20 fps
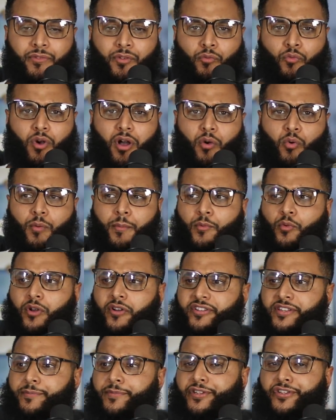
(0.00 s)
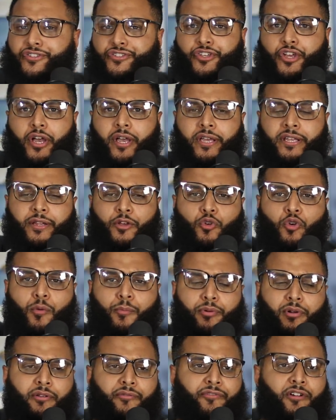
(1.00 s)
What a woman wears a miniskirt in a
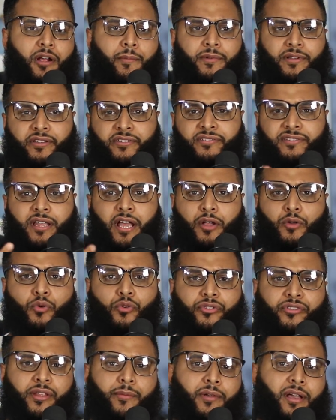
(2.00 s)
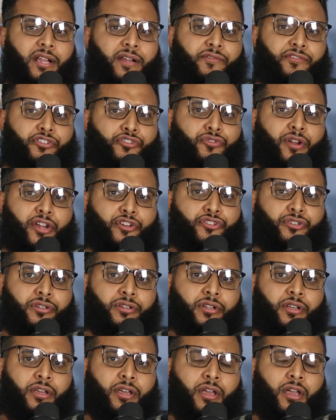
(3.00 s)
corporate environment, doesn't that cause some kind of distraction?